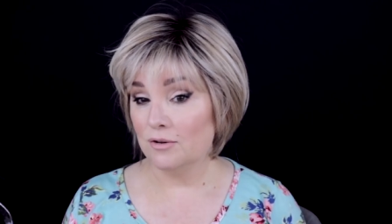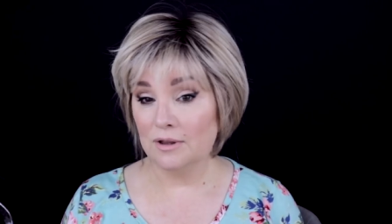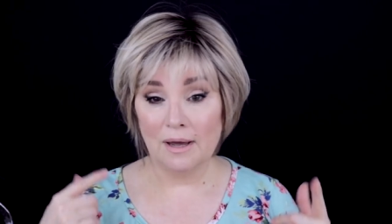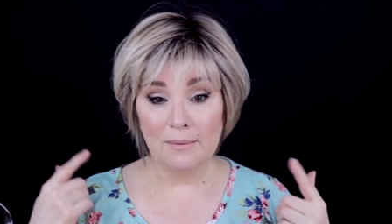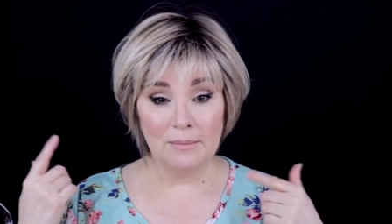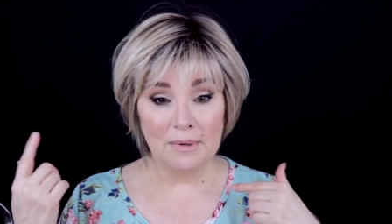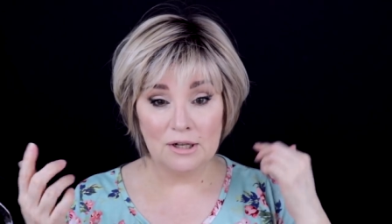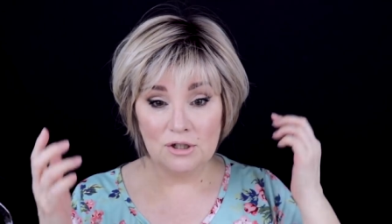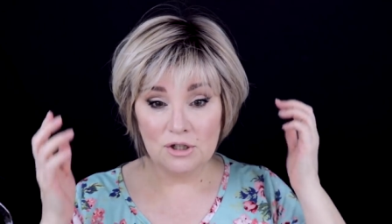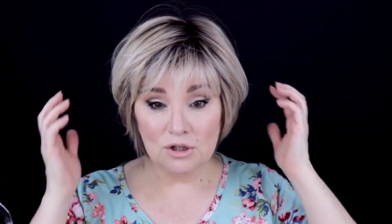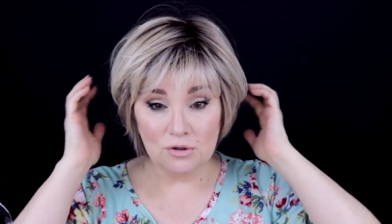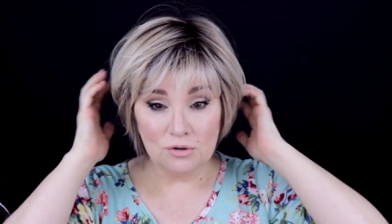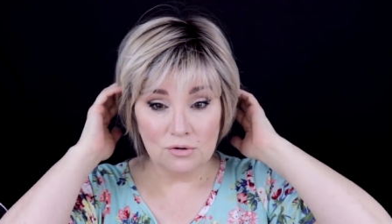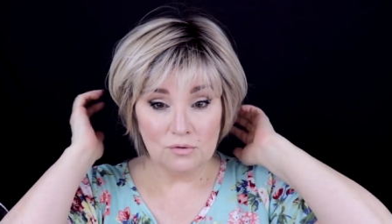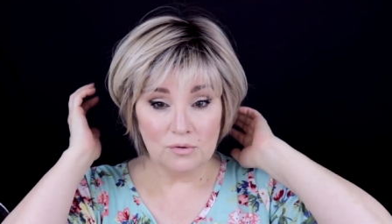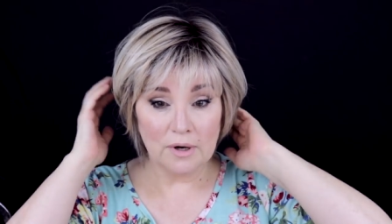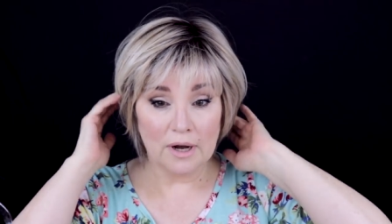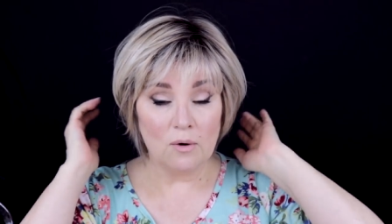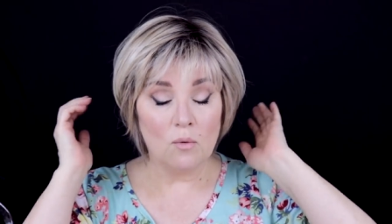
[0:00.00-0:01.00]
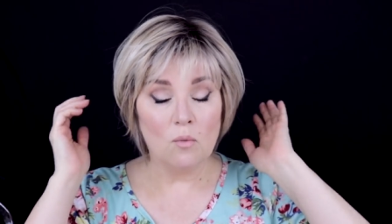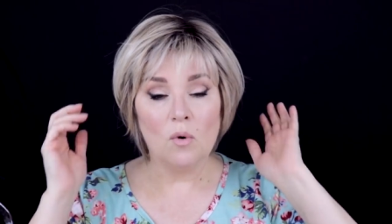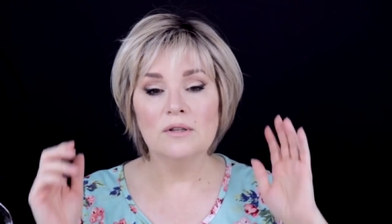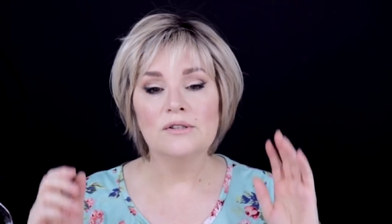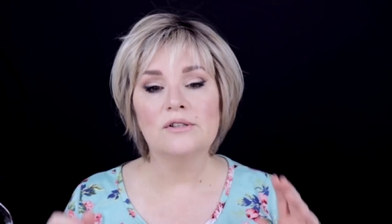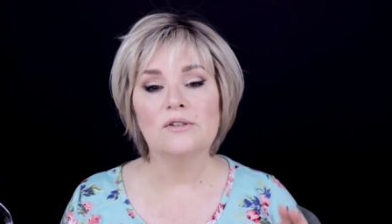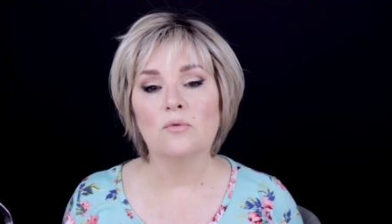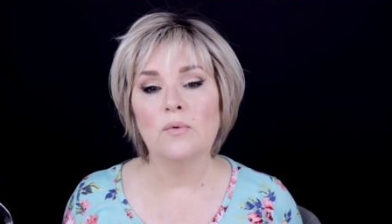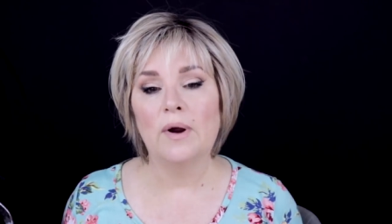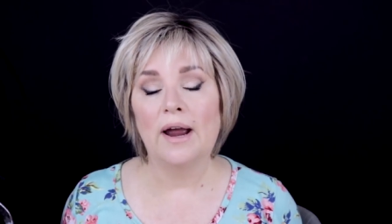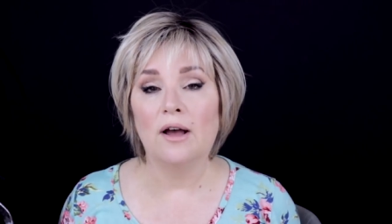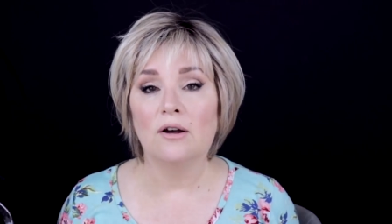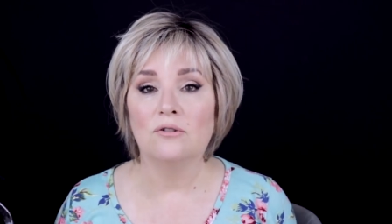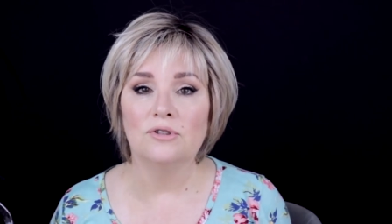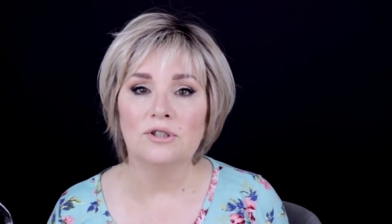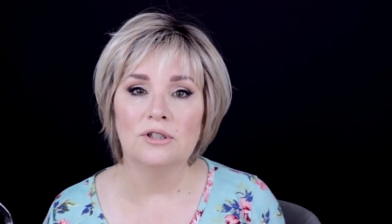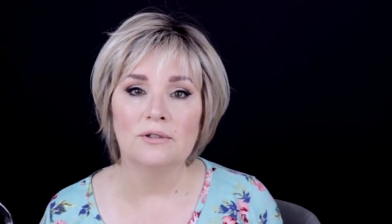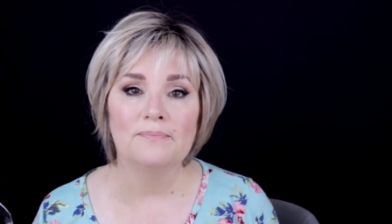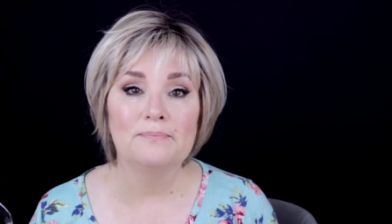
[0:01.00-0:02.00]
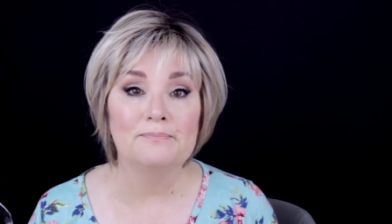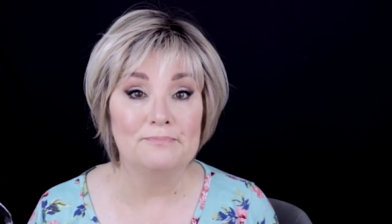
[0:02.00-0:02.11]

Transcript: let me do a once around.